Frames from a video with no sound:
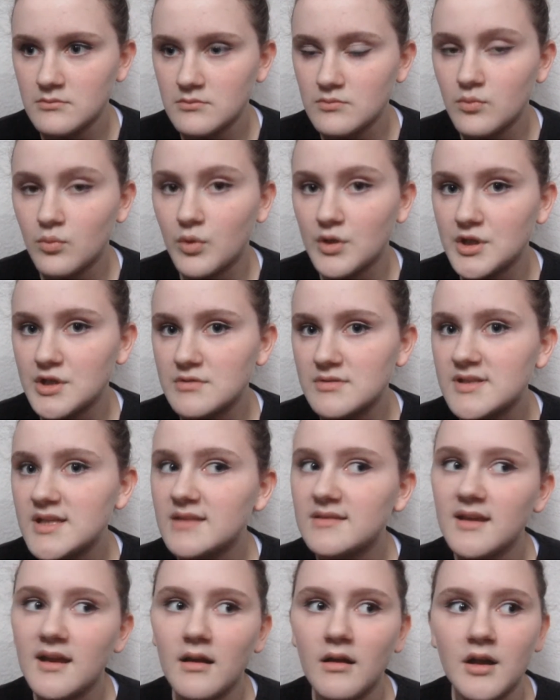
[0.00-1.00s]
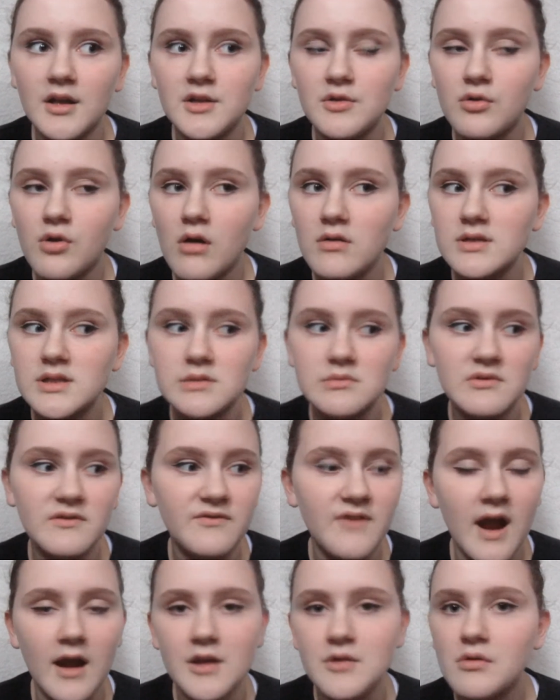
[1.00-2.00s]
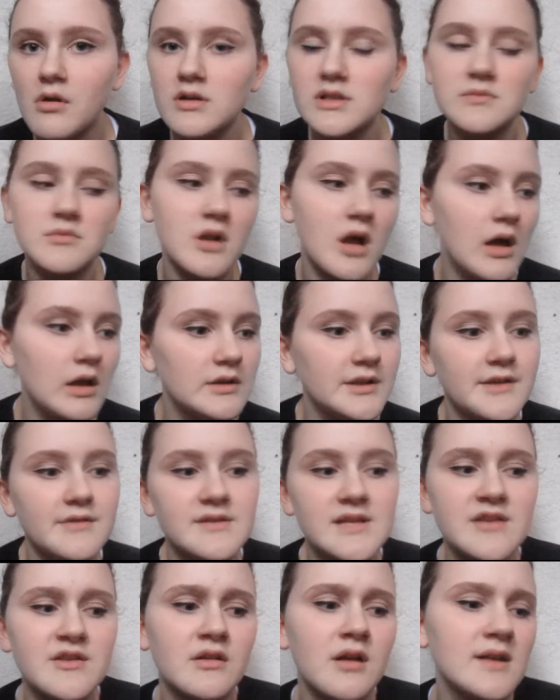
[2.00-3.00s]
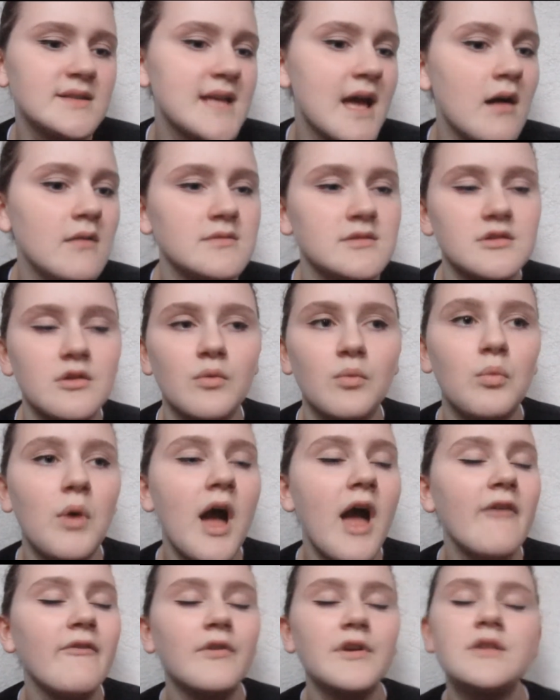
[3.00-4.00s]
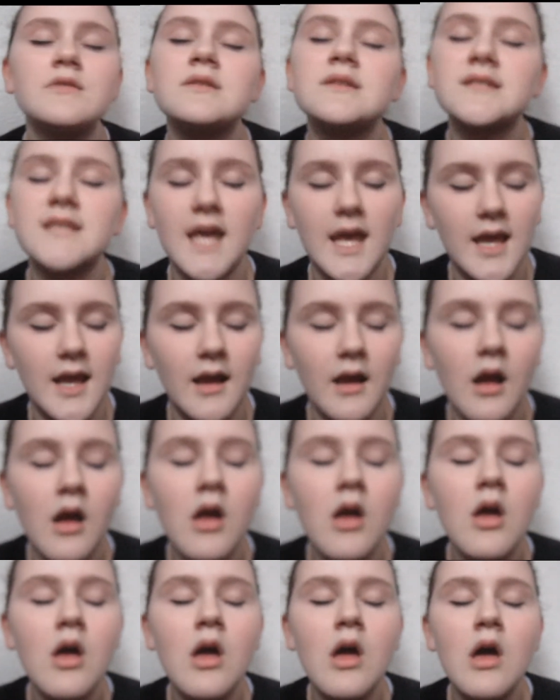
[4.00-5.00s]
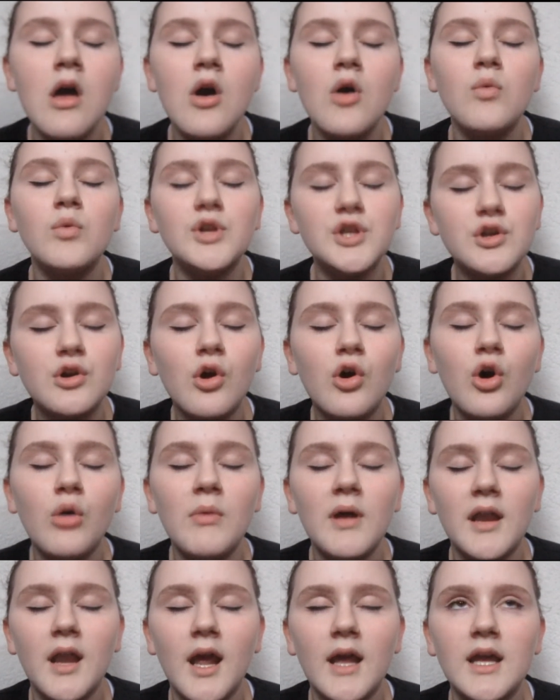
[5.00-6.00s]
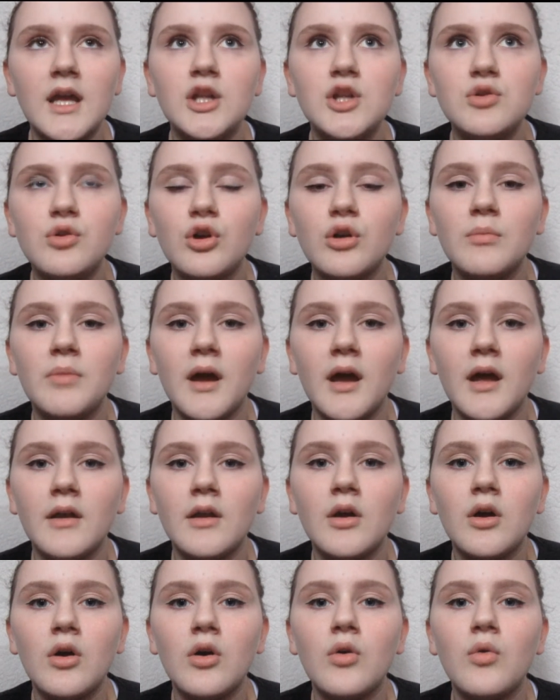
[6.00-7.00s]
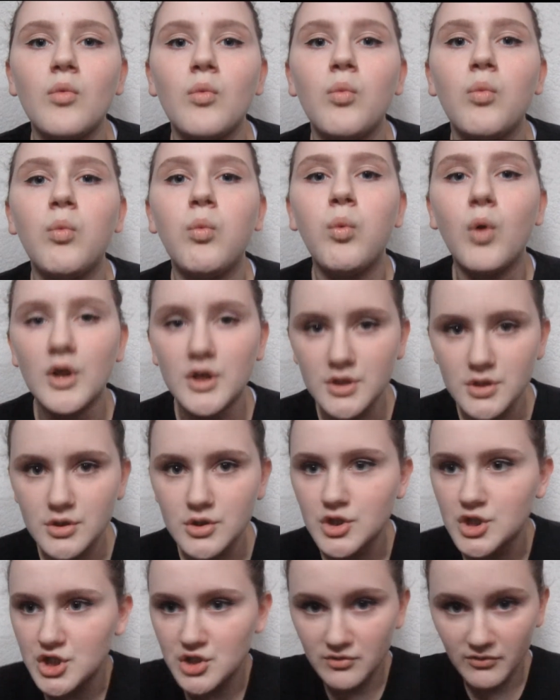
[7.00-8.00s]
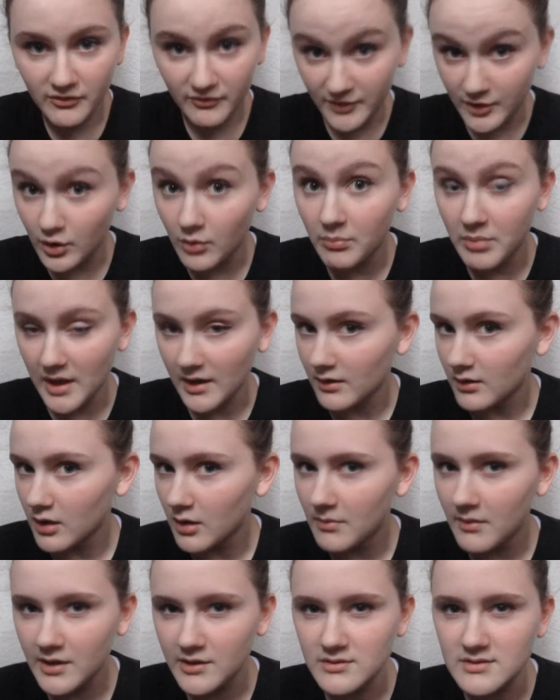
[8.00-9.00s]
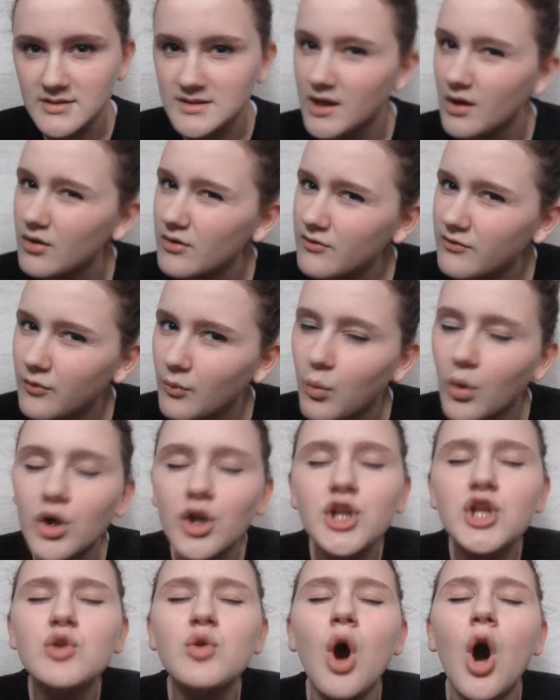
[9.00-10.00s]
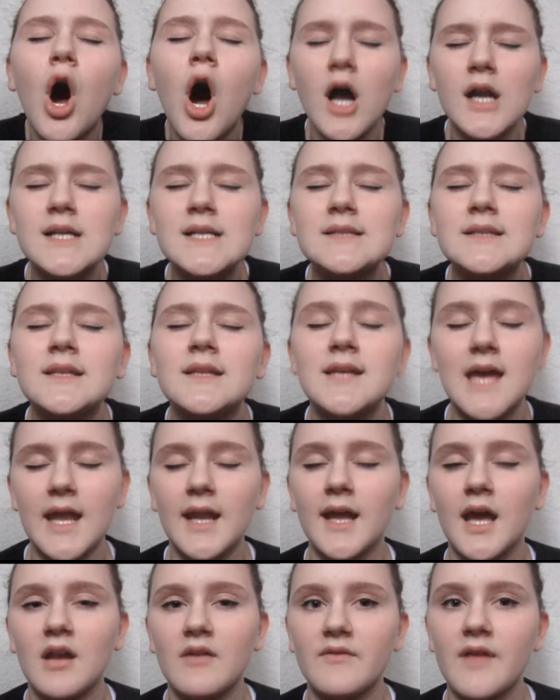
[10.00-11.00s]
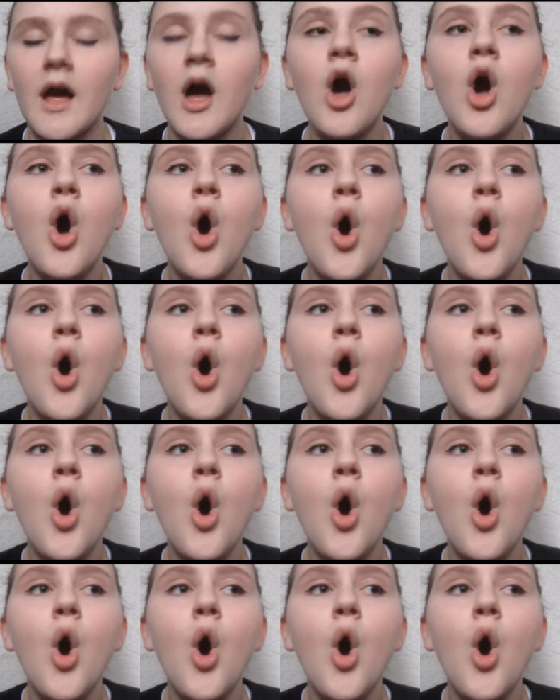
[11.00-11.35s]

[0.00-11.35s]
When you sit there and you call someone fat or you call someone ugly, you say they're not talented or whatever you're saying, when you go home at night and you go to bed, what do you feel better about yourself? What are you honestly getting out of that?